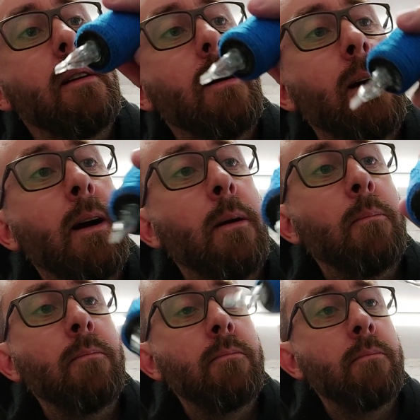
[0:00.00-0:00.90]

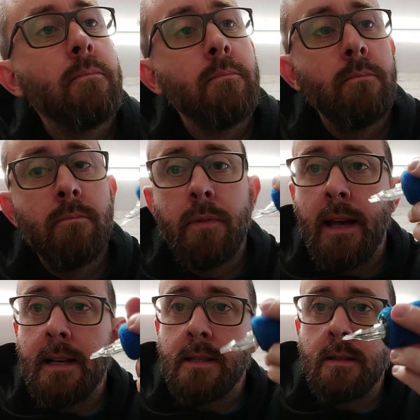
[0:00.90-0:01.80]
But
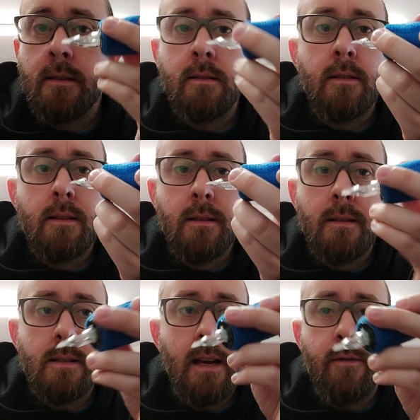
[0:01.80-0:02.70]
that's
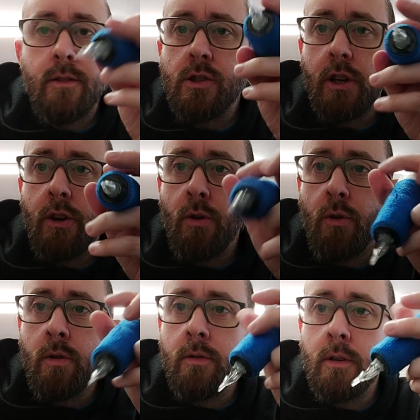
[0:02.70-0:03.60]
safe and
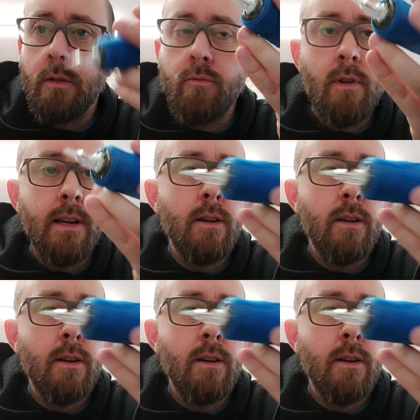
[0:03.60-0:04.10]
secure, ready